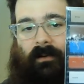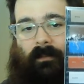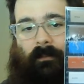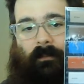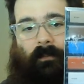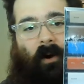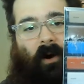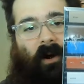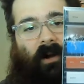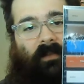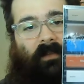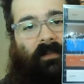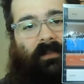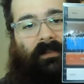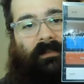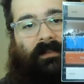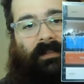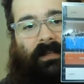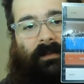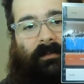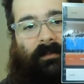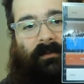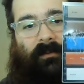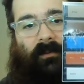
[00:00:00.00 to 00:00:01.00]
Parting the
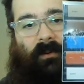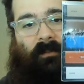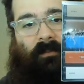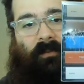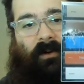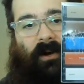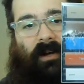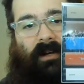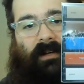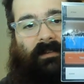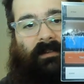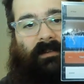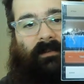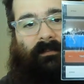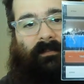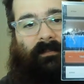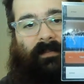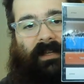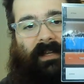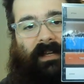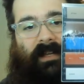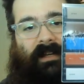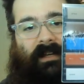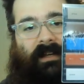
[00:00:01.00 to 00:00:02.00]
Sea Between Brightness and
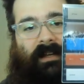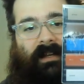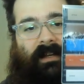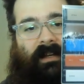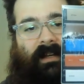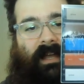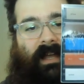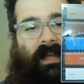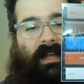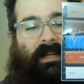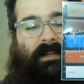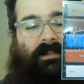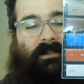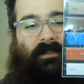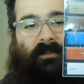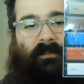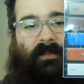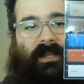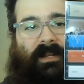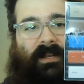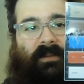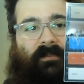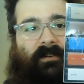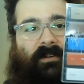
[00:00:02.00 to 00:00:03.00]
Me, and To the
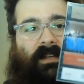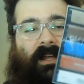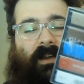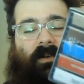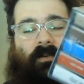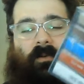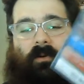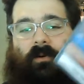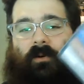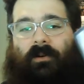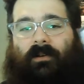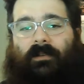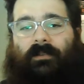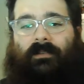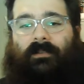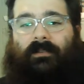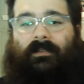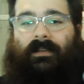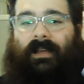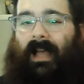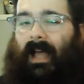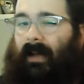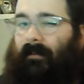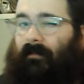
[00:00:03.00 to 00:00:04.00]
Beat of a Dead Horse.
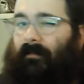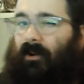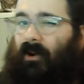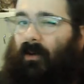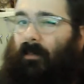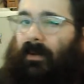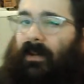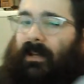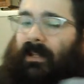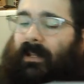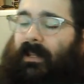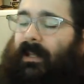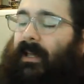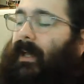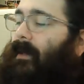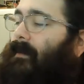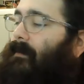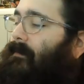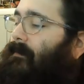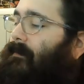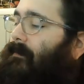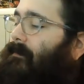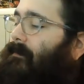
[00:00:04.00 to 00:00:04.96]
Haven't opened it yet,